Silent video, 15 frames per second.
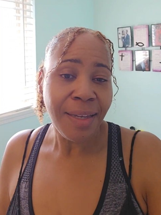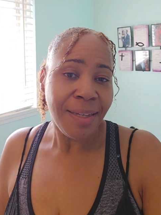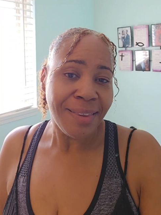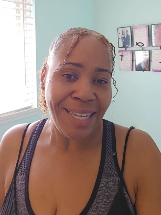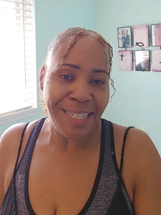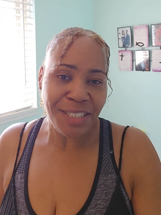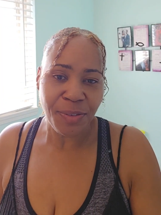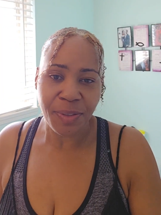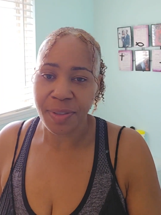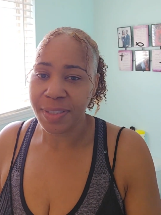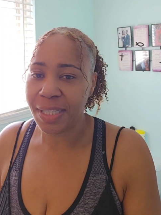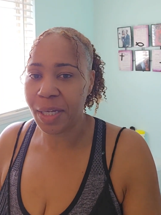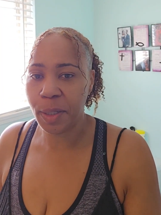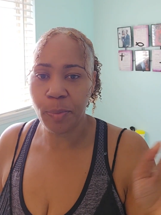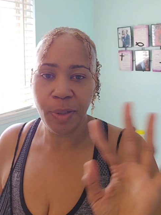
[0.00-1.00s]
thanks for
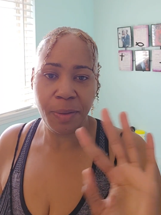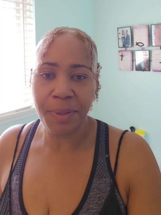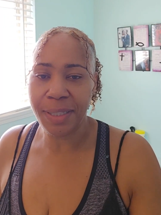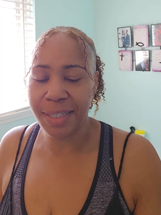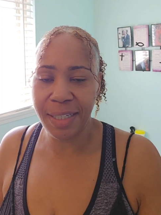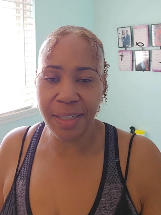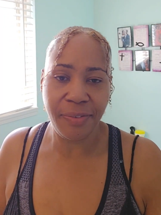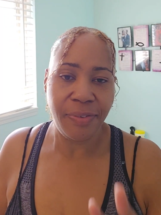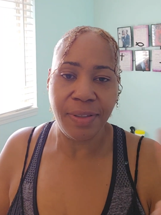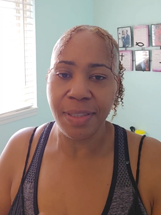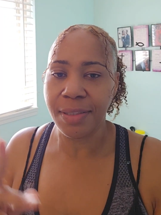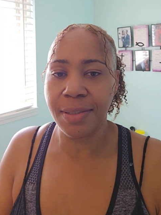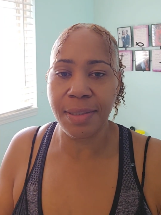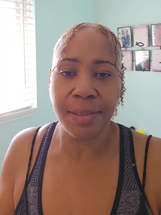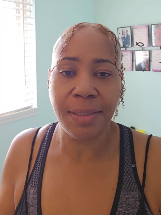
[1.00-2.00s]
staying with me, love.
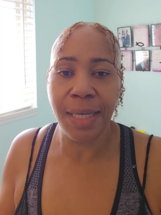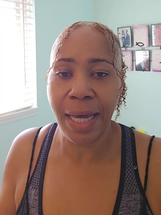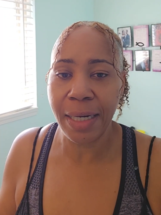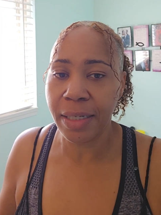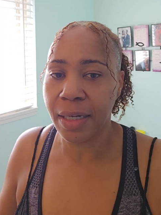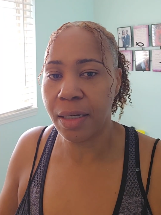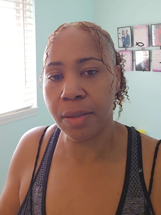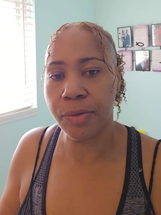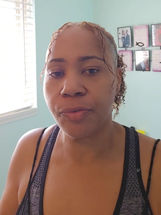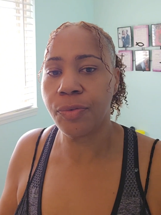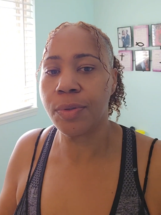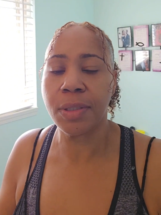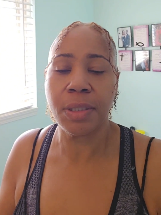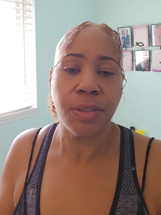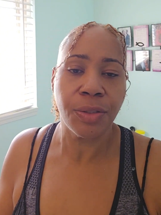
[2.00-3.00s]
This is how to care
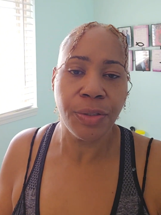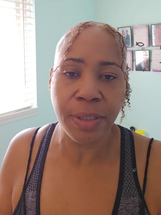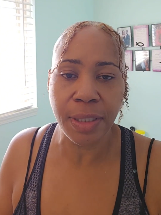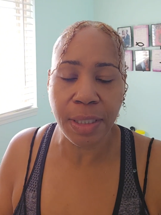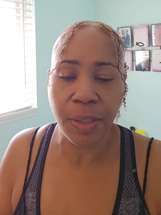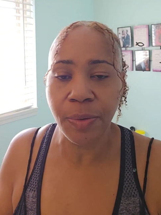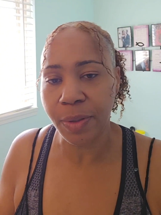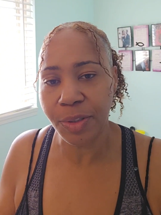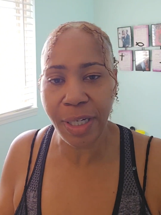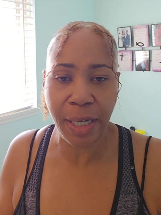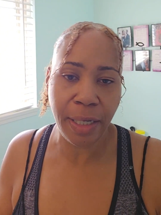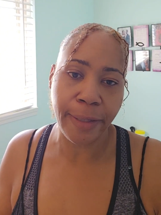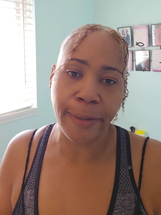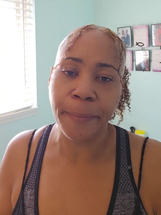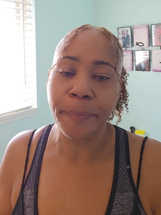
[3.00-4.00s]
for this curly crochet
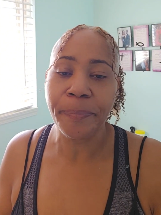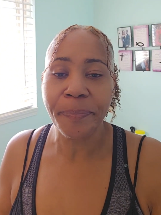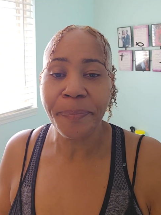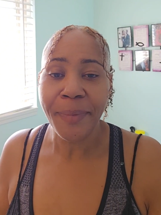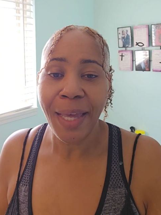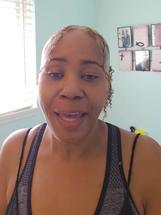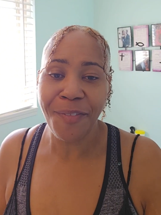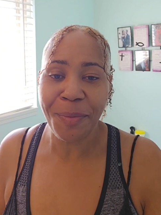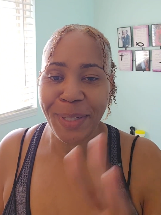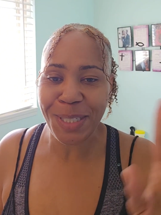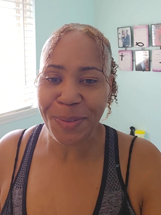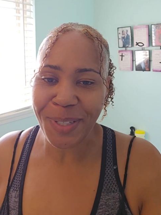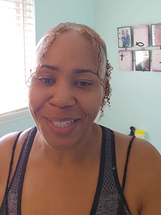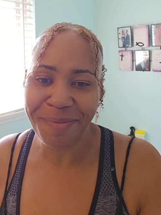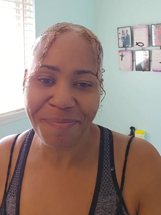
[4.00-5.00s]
hair. Have a
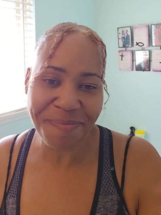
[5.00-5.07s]
blessed week.